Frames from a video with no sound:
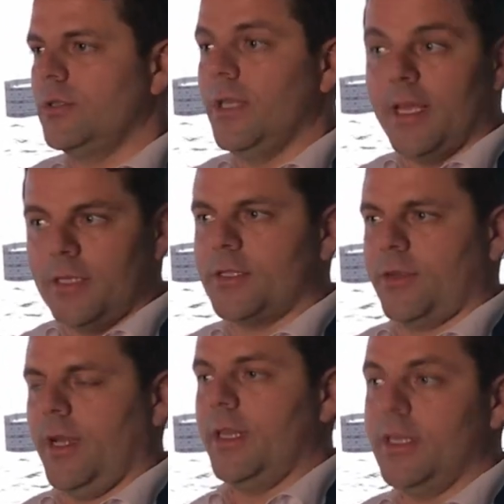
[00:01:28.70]

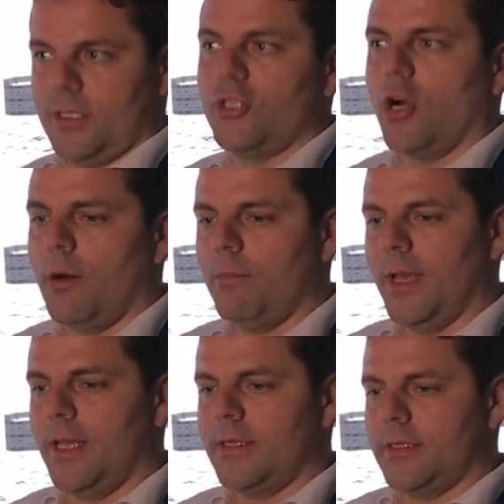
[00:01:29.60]
industry, this job,
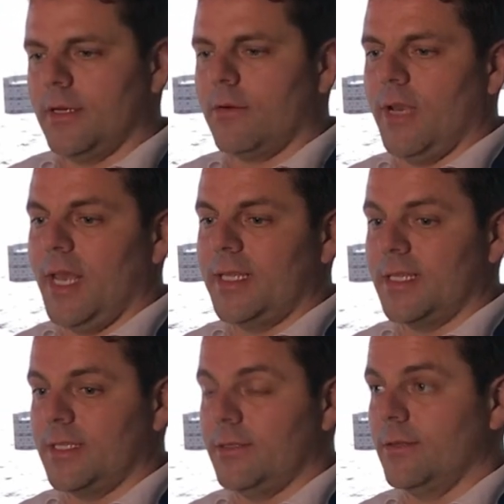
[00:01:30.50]
is
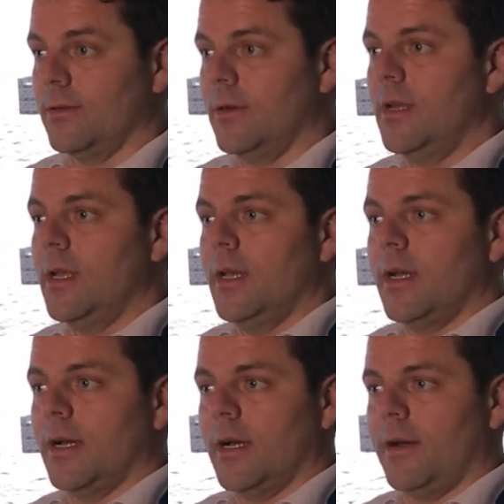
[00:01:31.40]
related to
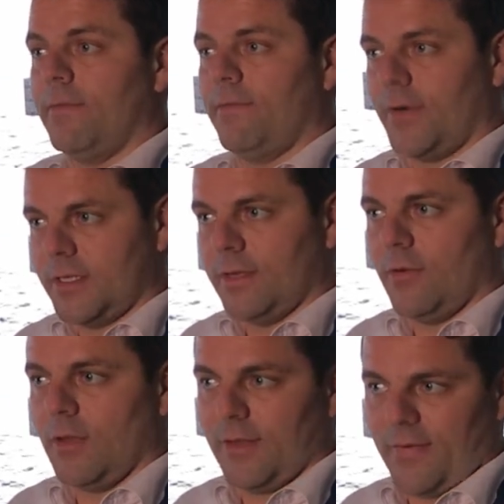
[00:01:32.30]
first of
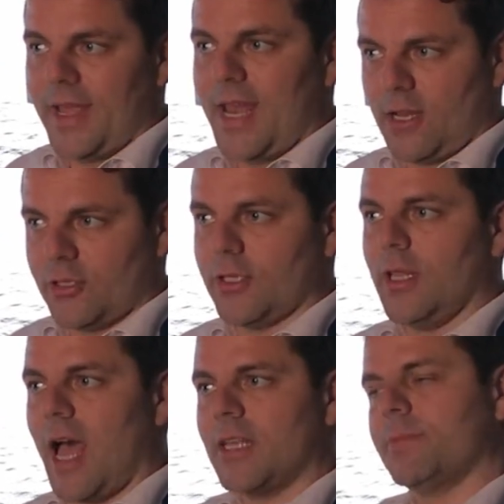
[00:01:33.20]
all the
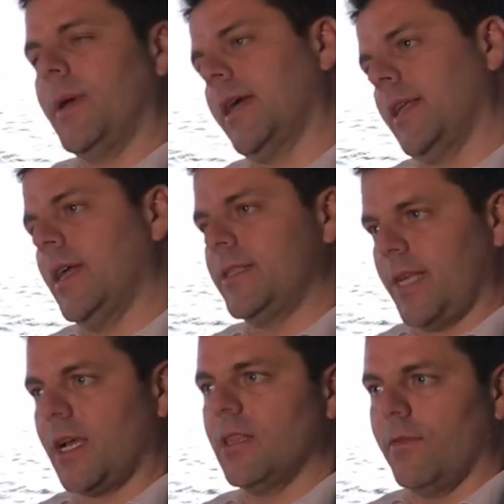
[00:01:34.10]
financial aspect, and
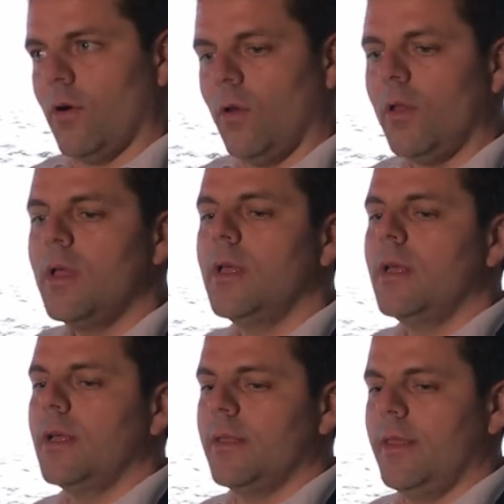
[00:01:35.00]
second of all
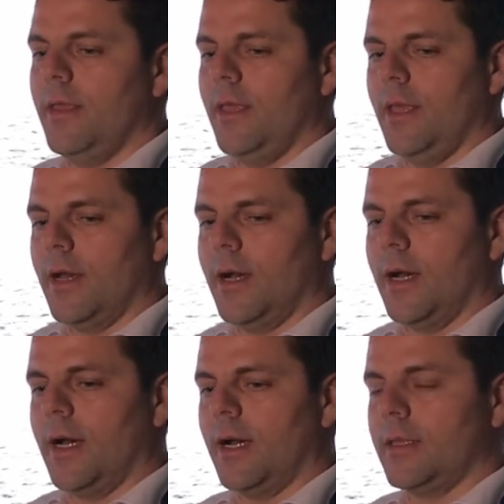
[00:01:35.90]
the
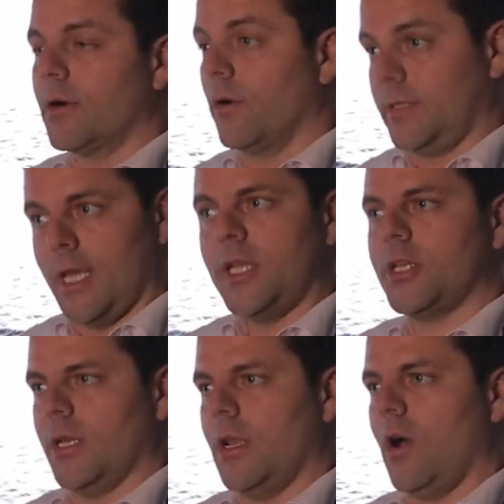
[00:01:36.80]

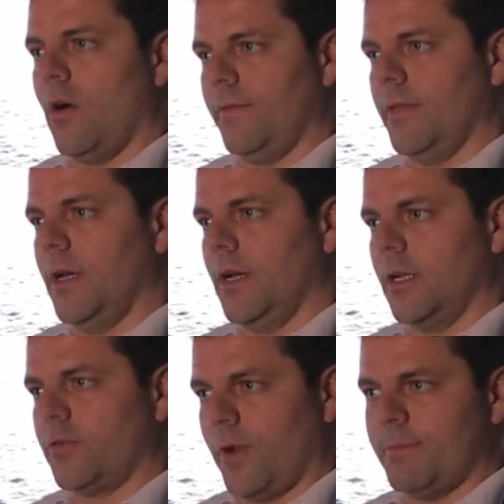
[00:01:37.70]
rotation of
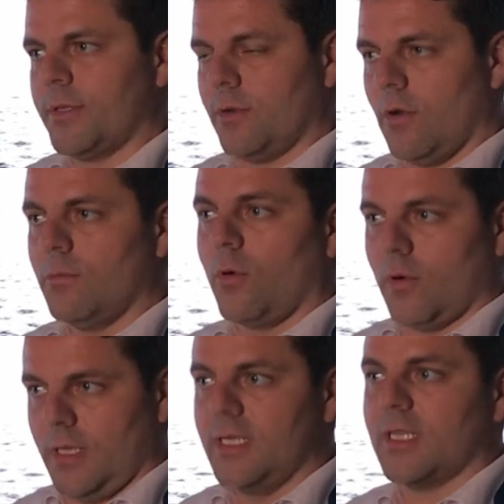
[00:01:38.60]
the trips on
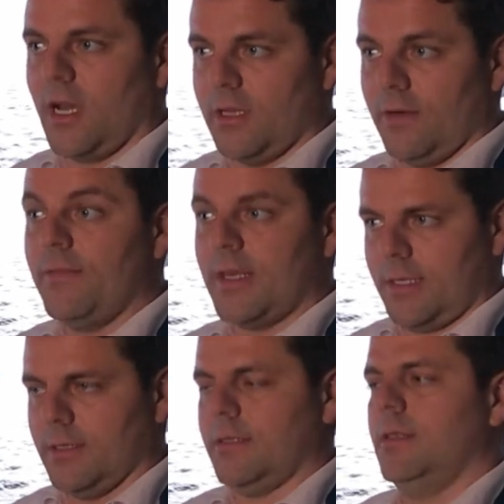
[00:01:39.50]
board these kind of
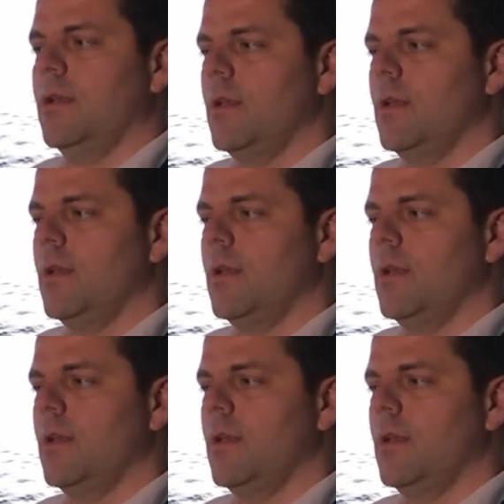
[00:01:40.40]
vessels.